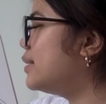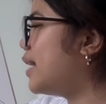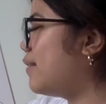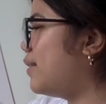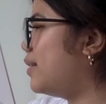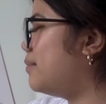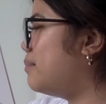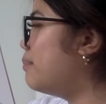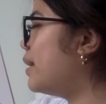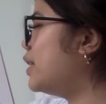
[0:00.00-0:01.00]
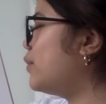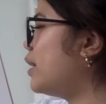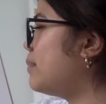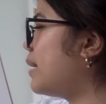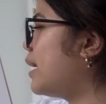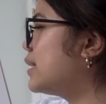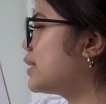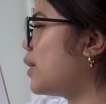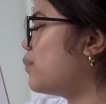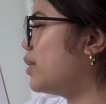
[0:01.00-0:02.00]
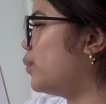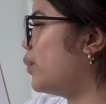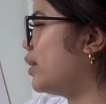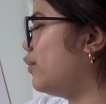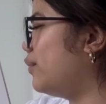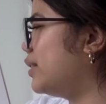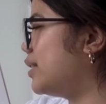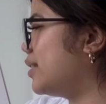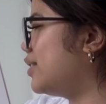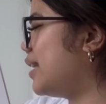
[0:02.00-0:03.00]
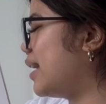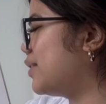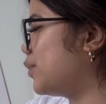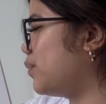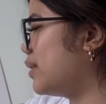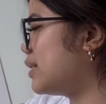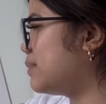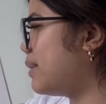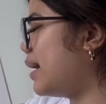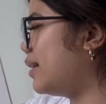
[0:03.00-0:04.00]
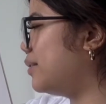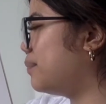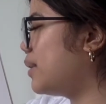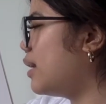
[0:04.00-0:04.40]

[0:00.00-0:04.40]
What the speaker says: David, many great minds come with the wiggle fidget, she answered with a smile.